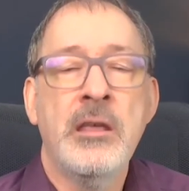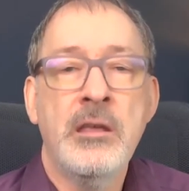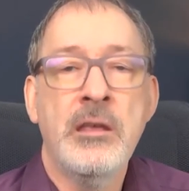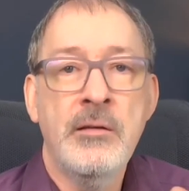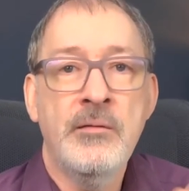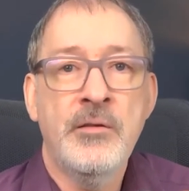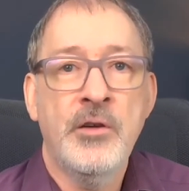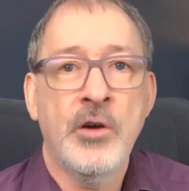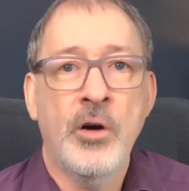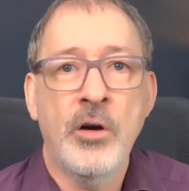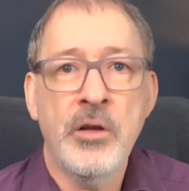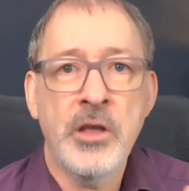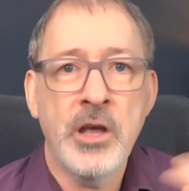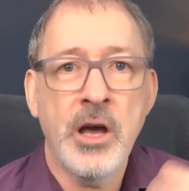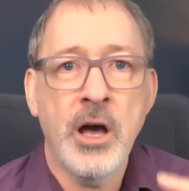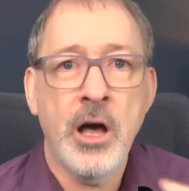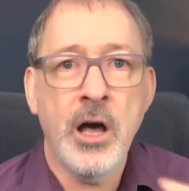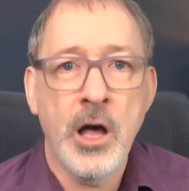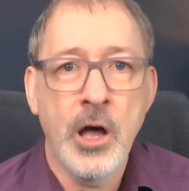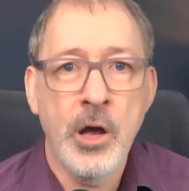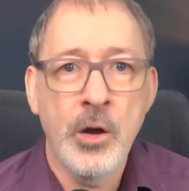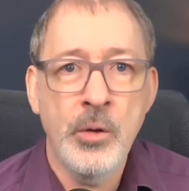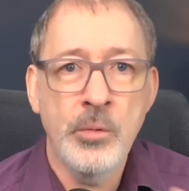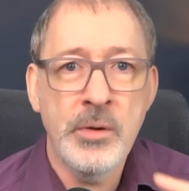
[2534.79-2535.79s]
you've got your
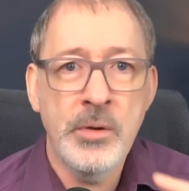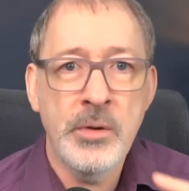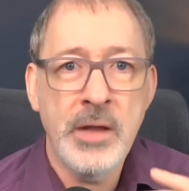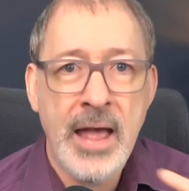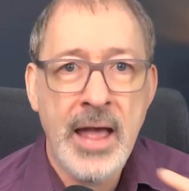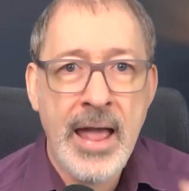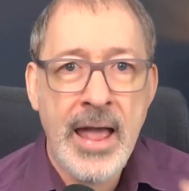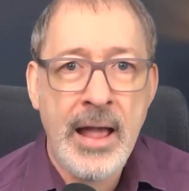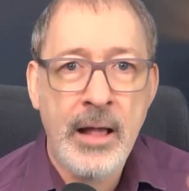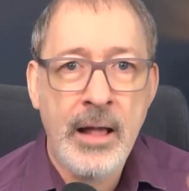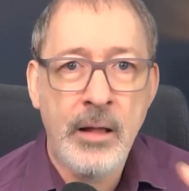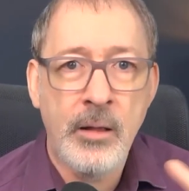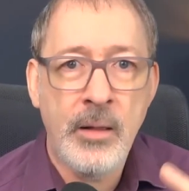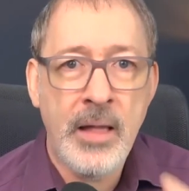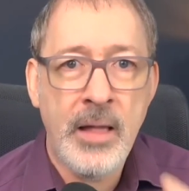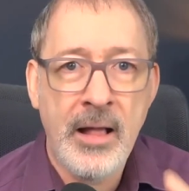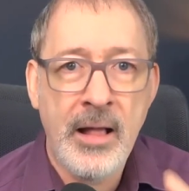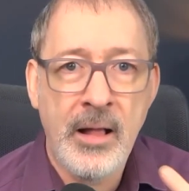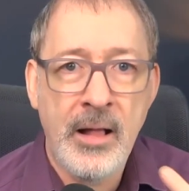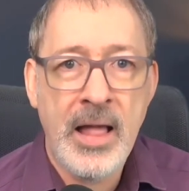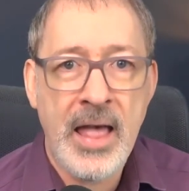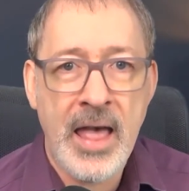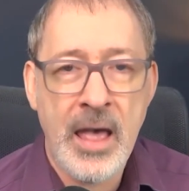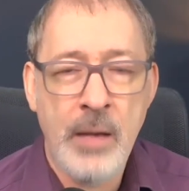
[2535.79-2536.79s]
own
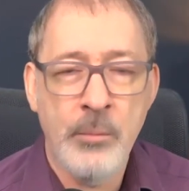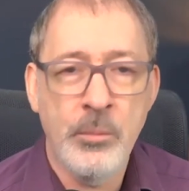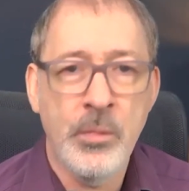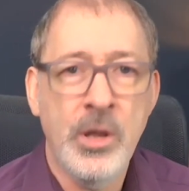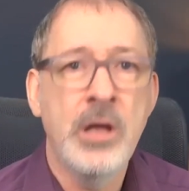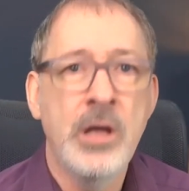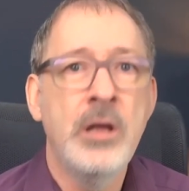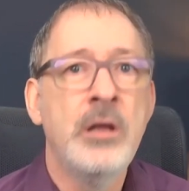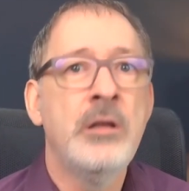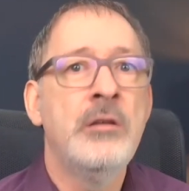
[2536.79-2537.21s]
LLM,